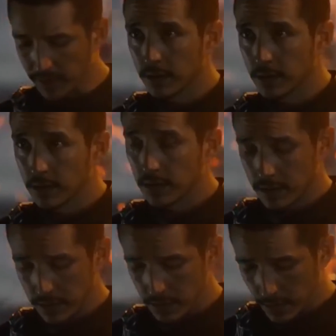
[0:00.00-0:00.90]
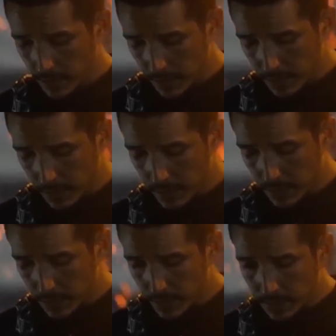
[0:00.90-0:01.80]
of S.H.I.E.L.D. irrelevant and not
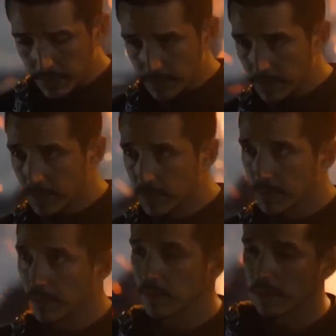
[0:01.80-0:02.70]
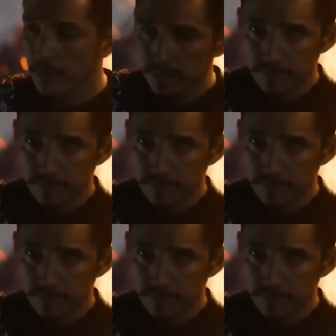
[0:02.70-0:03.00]
canon. If Agatha was somehow